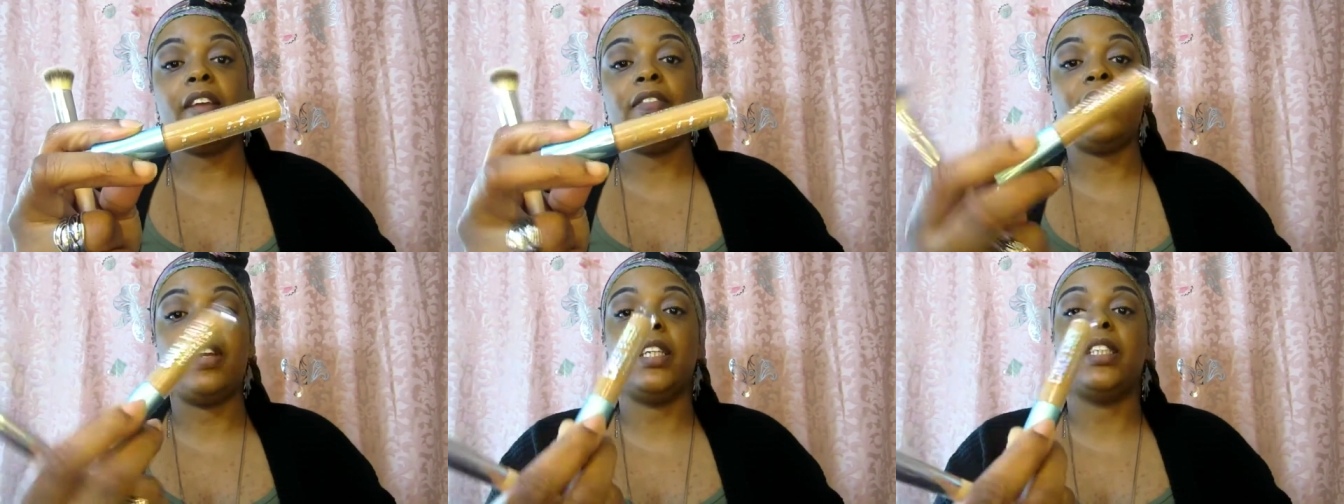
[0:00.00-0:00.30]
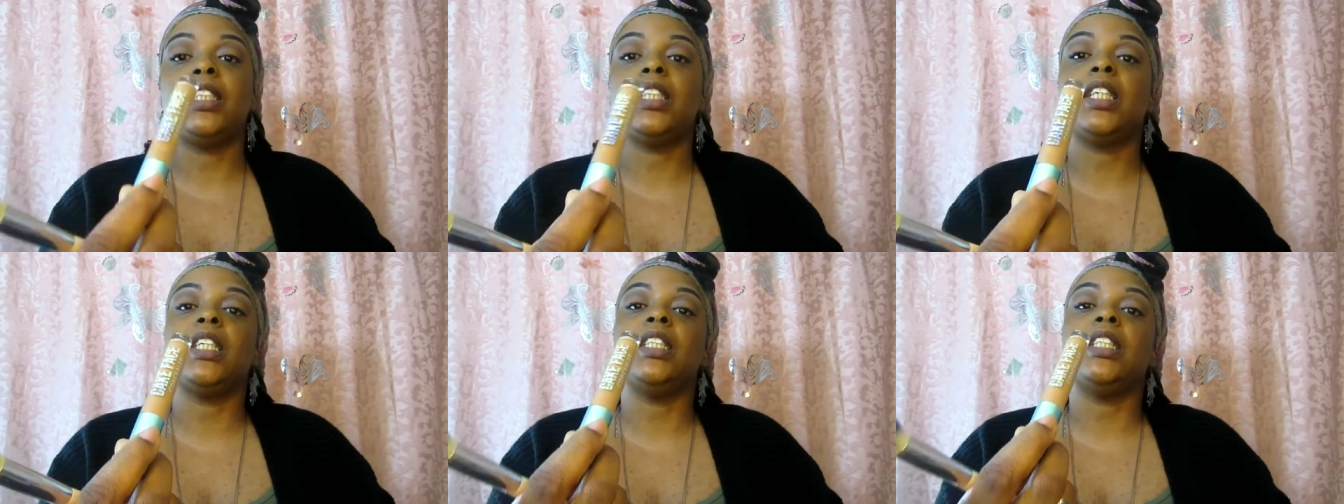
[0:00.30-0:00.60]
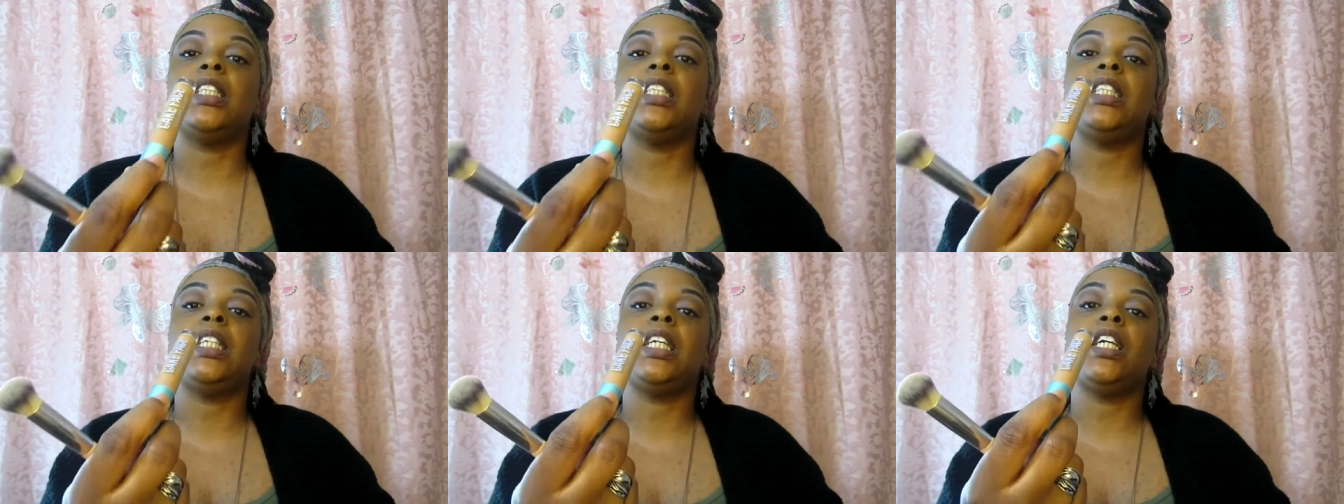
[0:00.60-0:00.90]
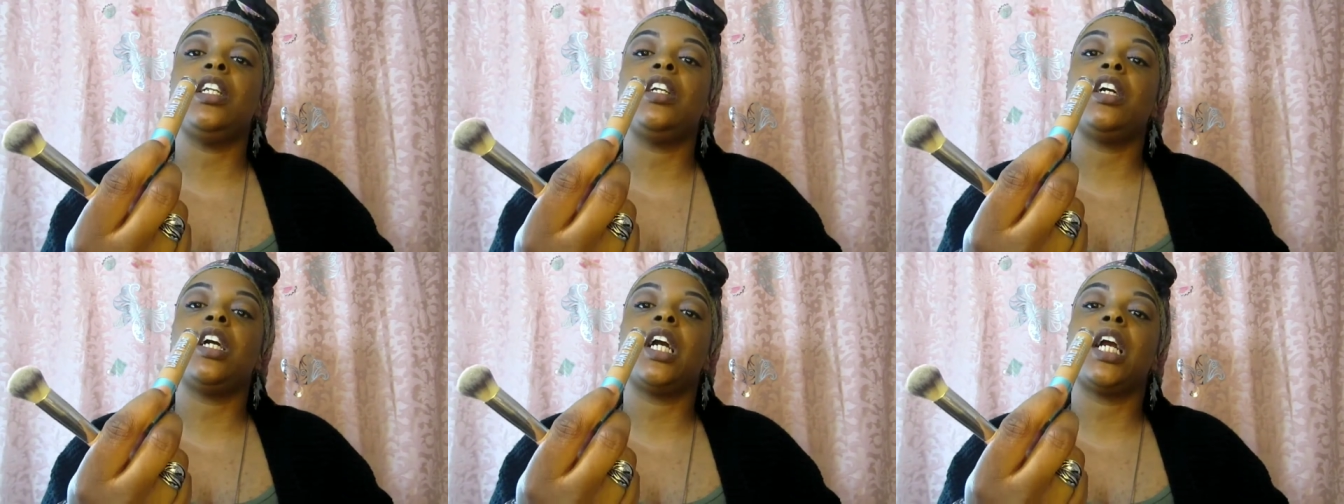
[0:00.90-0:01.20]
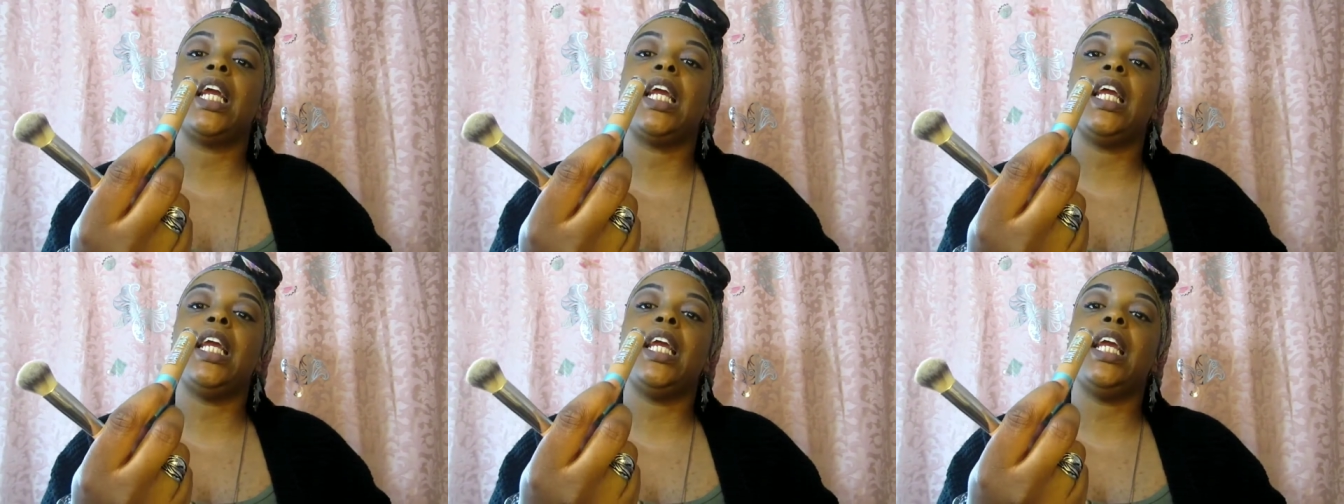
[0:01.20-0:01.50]
Face
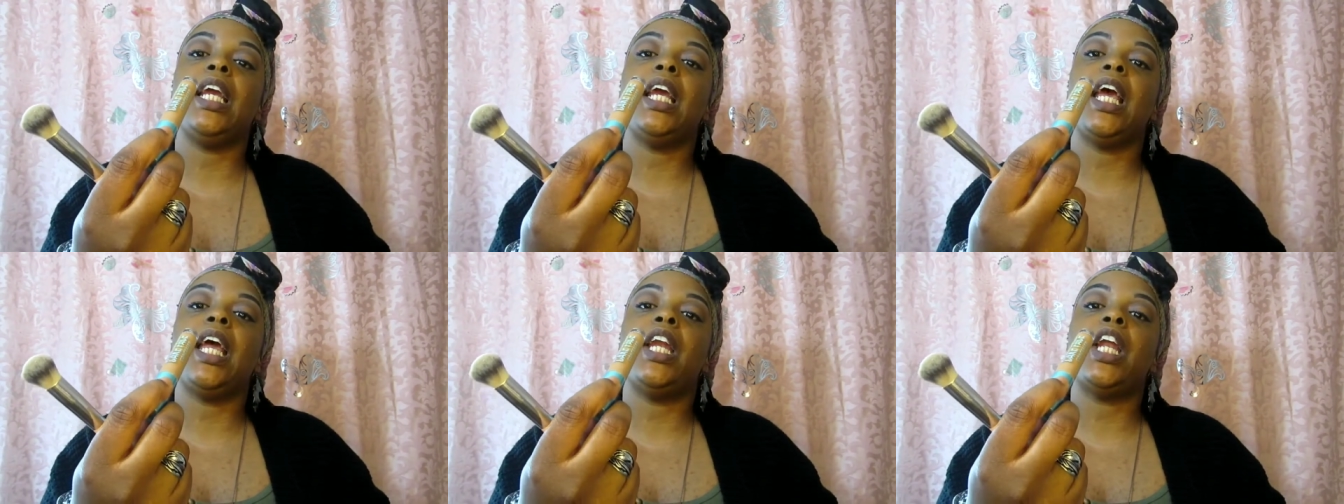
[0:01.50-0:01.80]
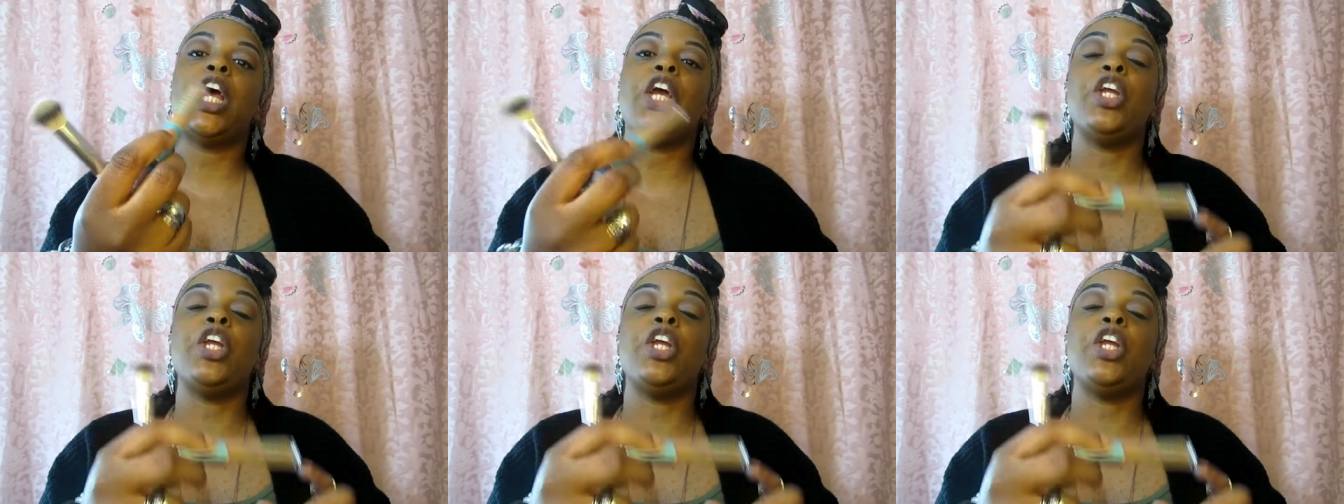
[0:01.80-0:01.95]
Concealer in